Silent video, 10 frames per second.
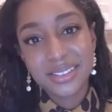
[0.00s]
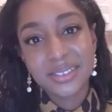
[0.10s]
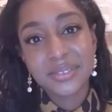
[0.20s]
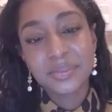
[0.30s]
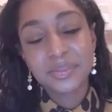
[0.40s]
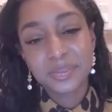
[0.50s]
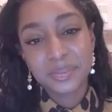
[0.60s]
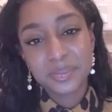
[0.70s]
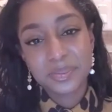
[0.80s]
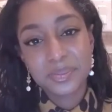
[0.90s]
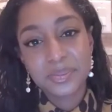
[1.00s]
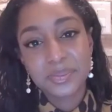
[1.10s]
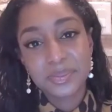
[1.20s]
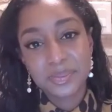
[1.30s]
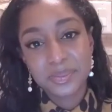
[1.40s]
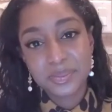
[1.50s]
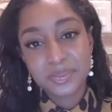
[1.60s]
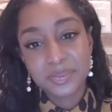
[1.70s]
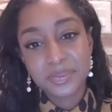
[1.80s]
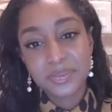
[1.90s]

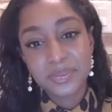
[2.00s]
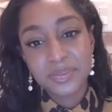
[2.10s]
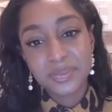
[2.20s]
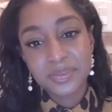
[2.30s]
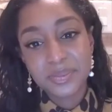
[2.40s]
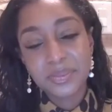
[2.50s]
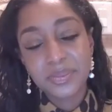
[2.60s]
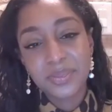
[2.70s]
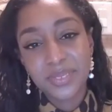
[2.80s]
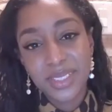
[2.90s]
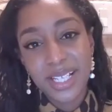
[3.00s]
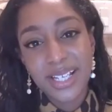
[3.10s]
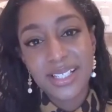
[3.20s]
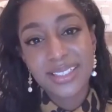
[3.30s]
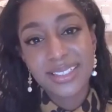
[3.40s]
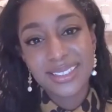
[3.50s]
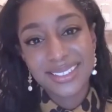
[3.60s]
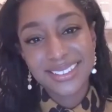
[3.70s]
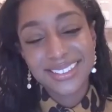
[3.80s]
The person shown says nothing.